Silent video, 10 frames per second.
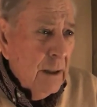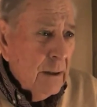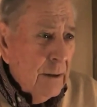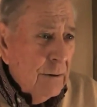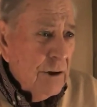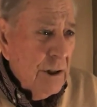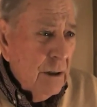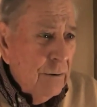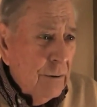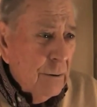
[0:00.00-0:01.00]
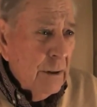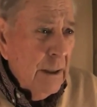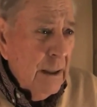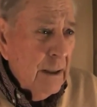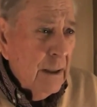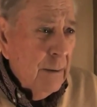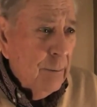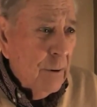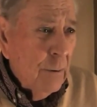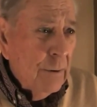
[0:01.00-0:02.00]
their shelter, and that
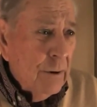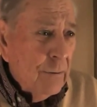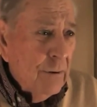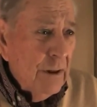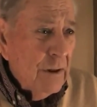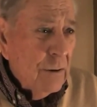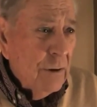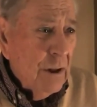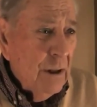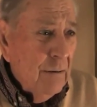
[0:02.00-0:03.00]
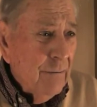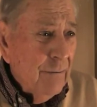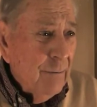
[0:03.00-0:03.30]
coconut trees could give.